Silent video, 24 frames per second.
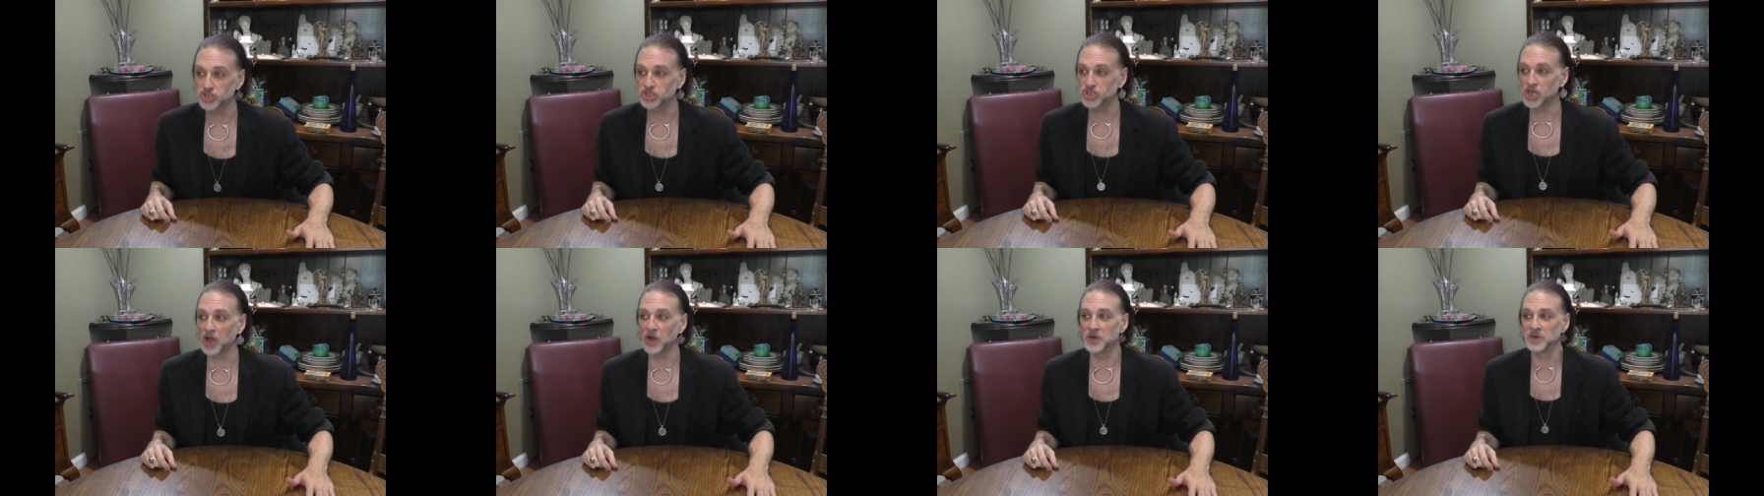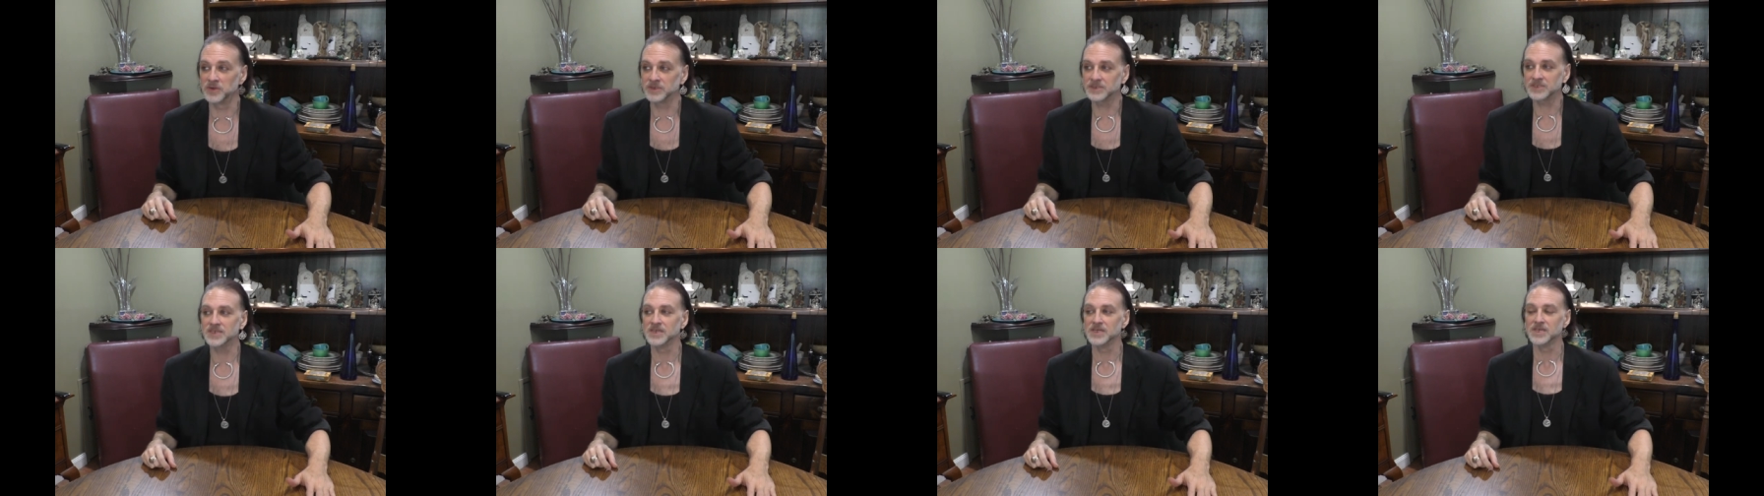
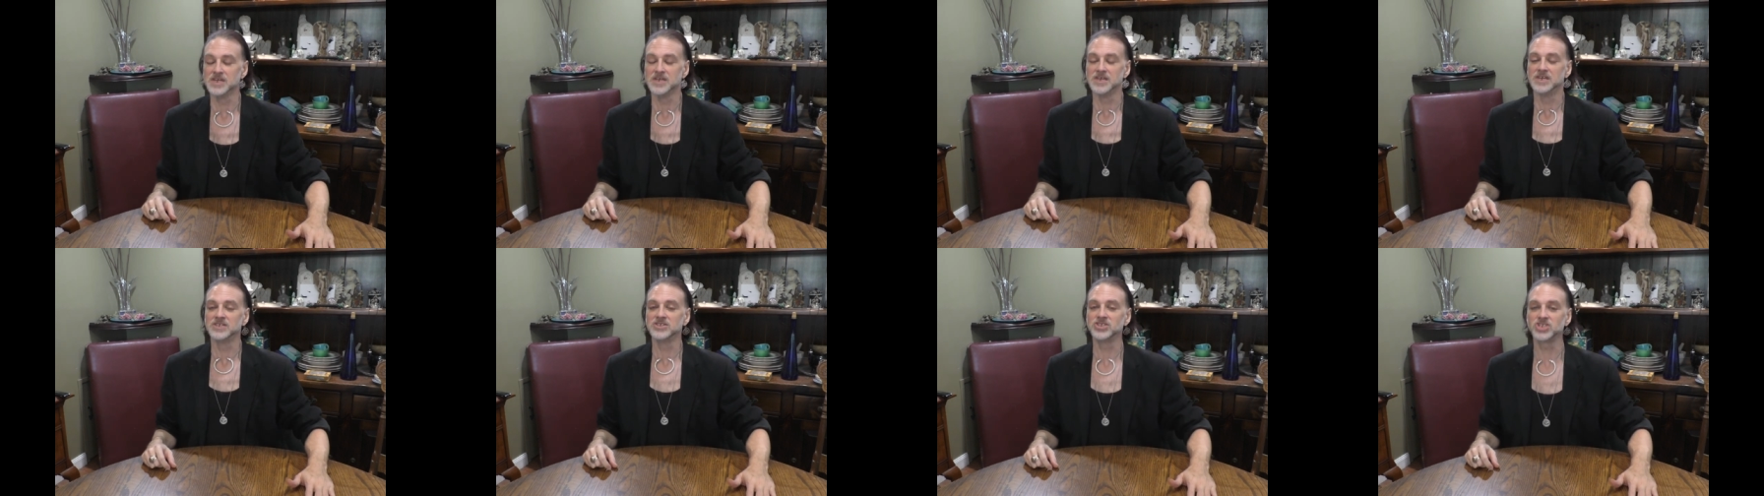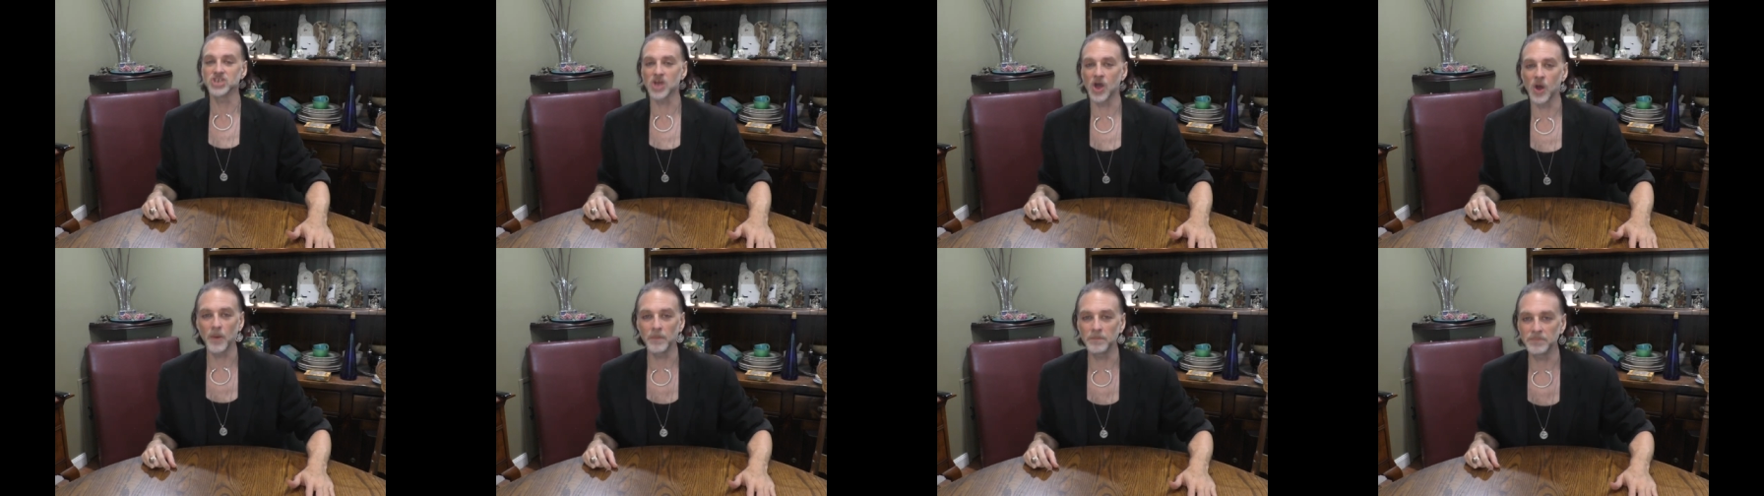Don't
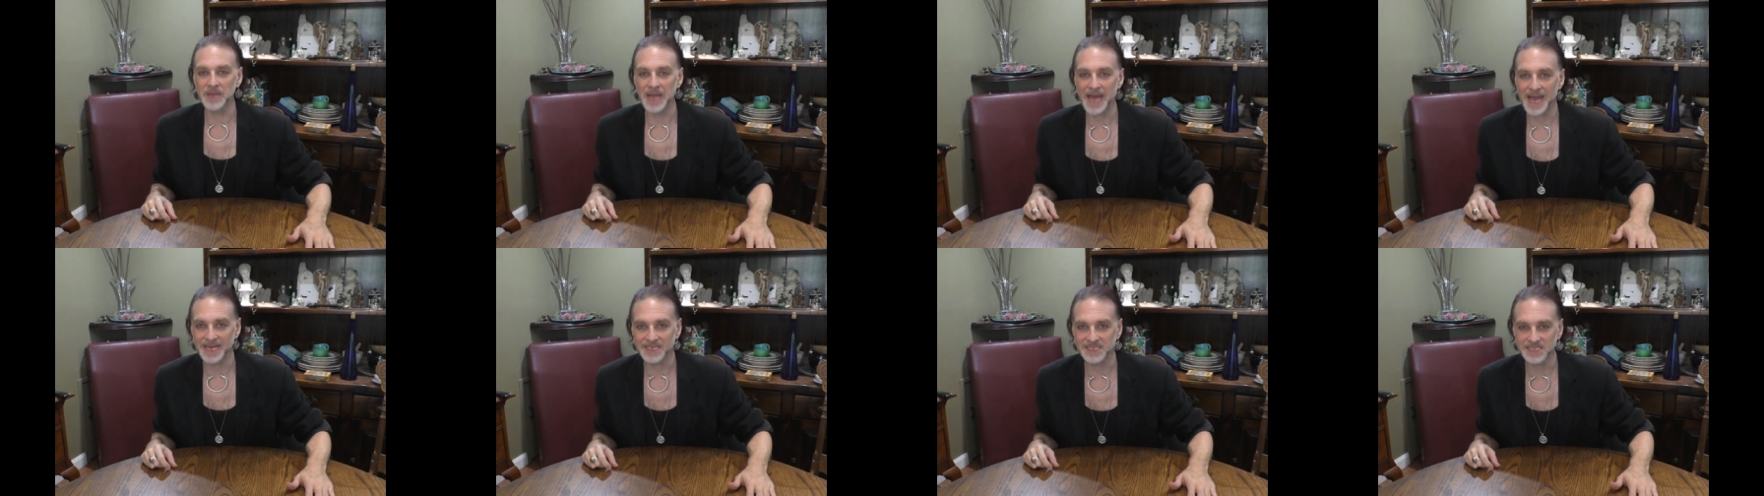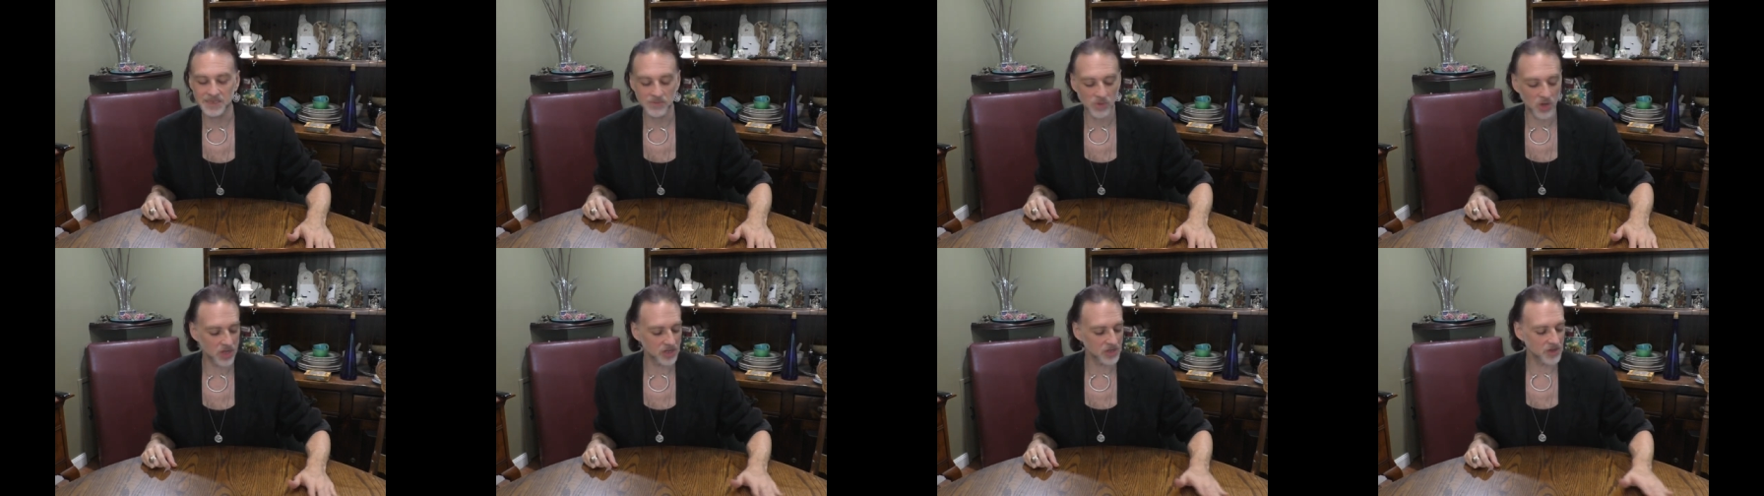don't blast
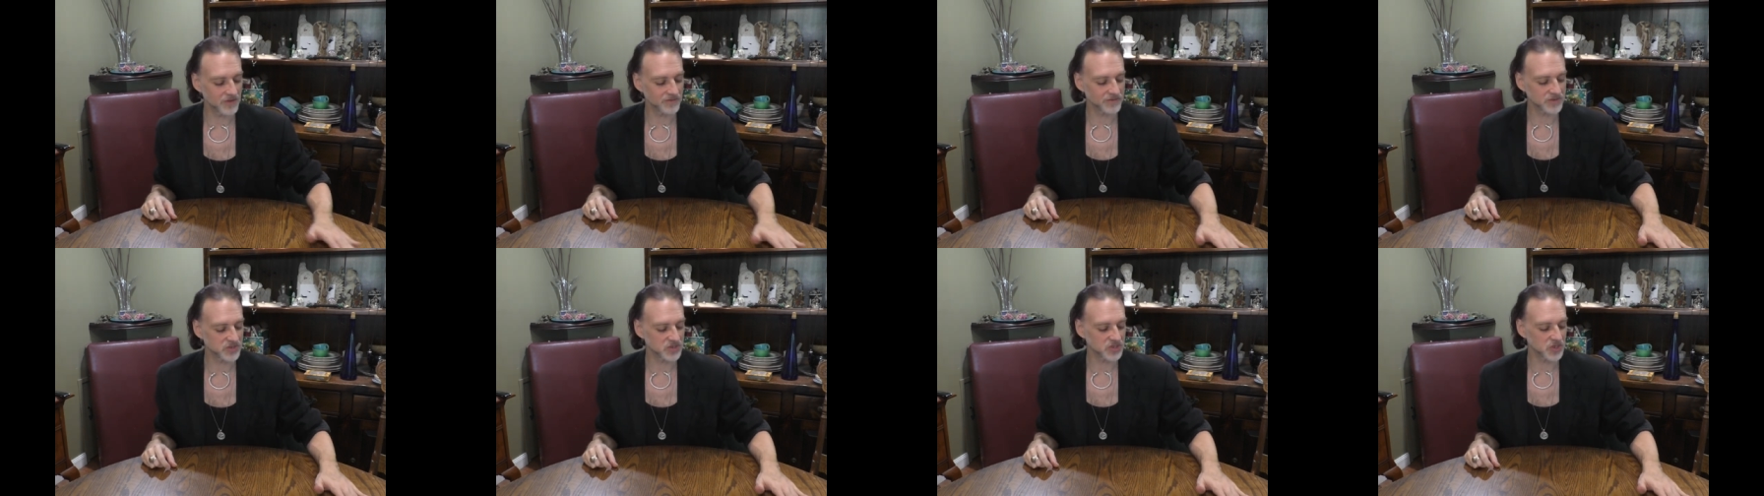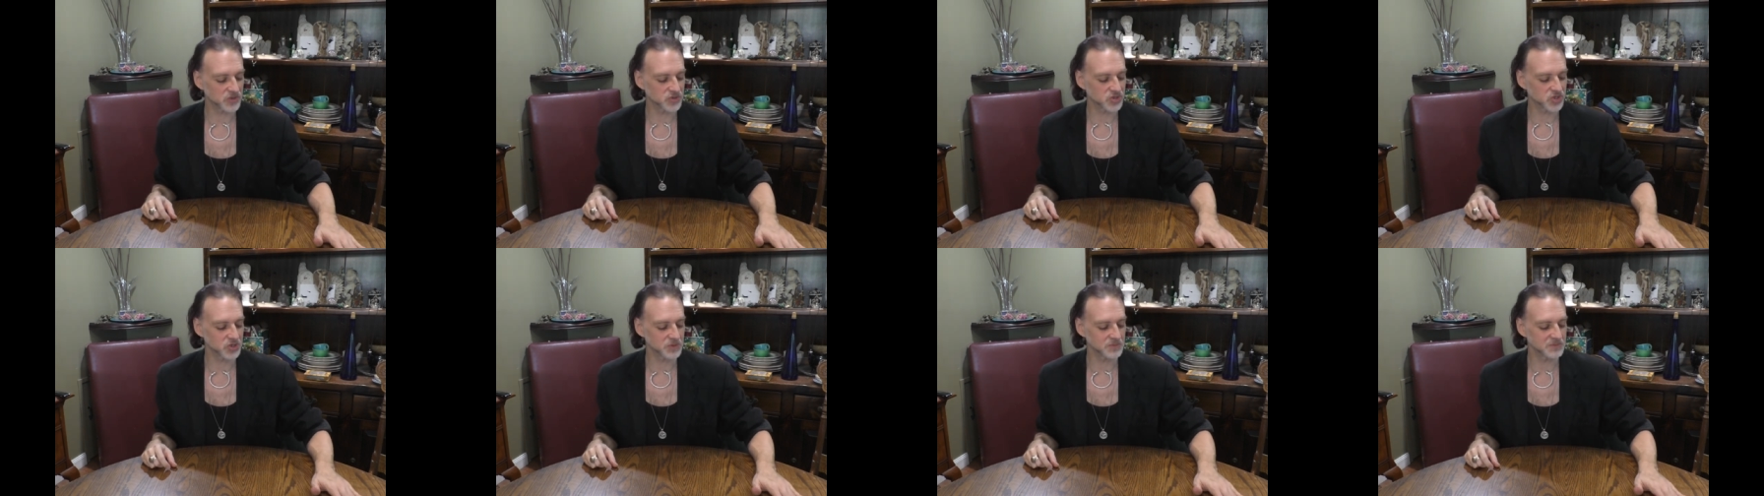them all over
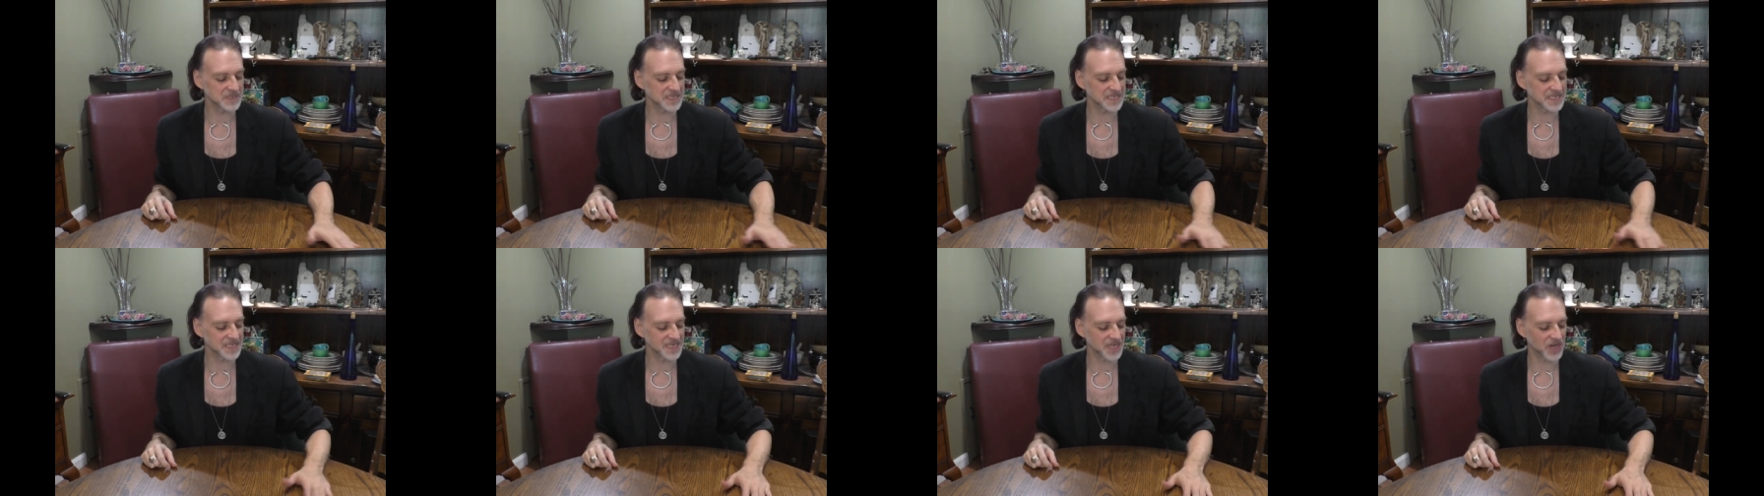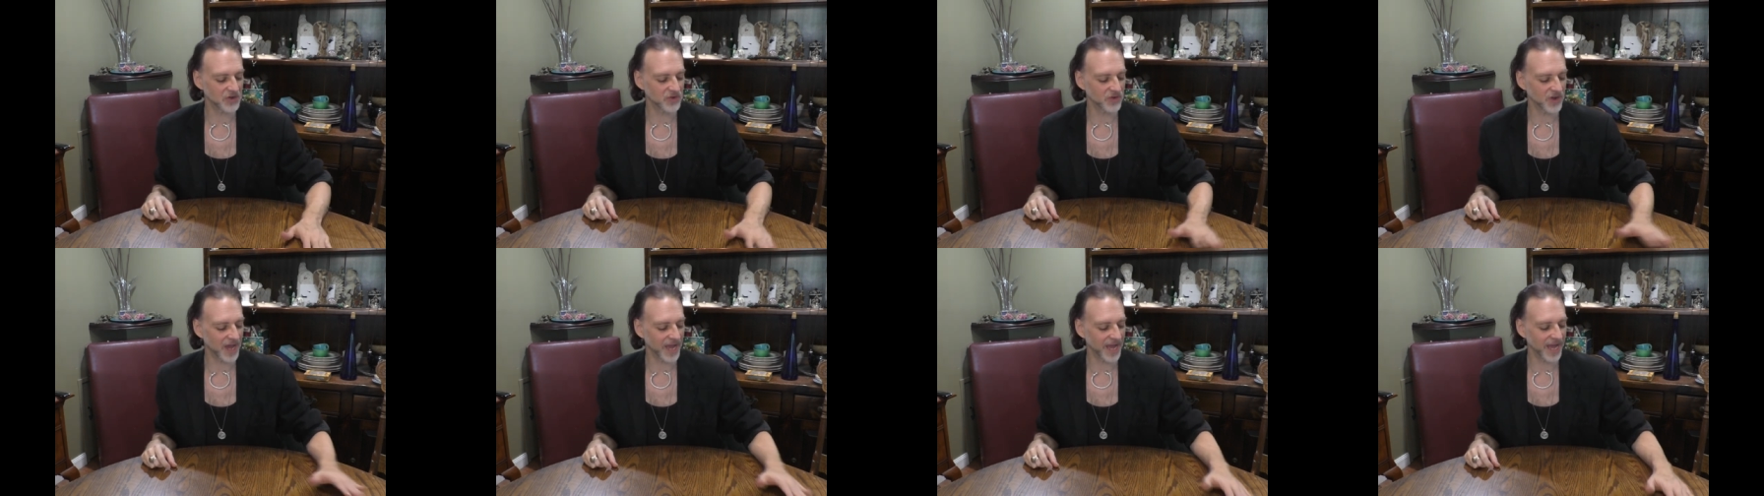social
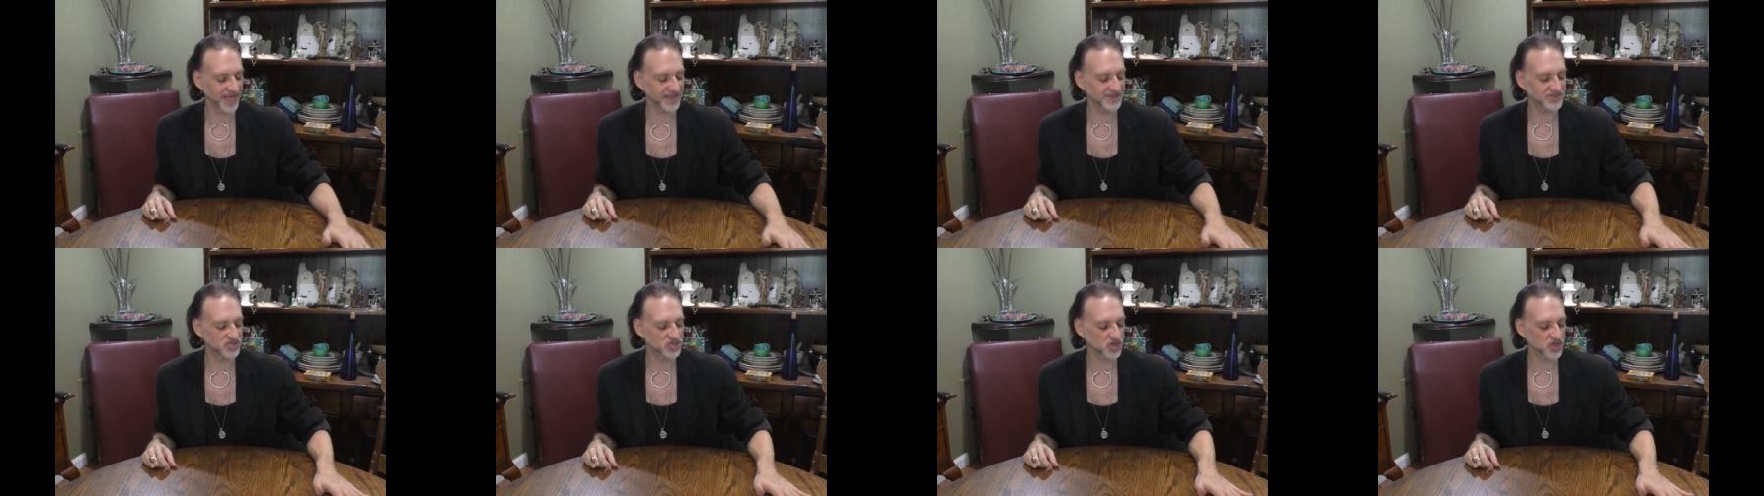media, right?